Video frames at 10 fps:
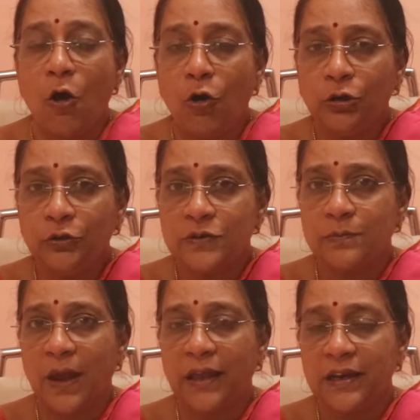All
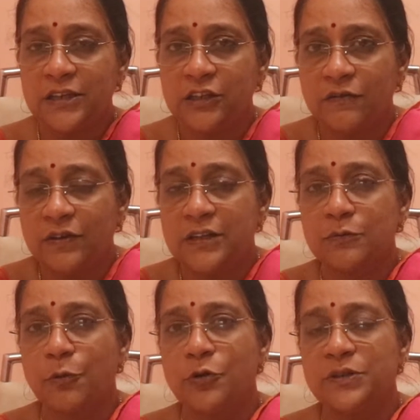those marriage
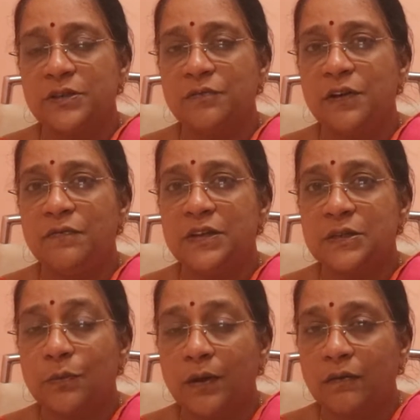events, positive
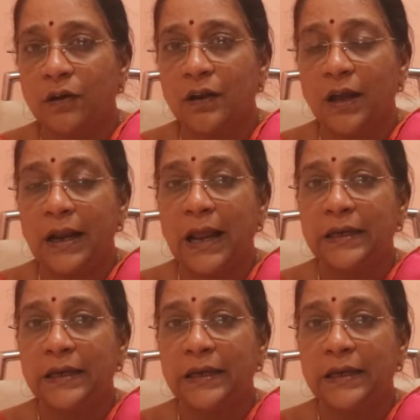events will trigger,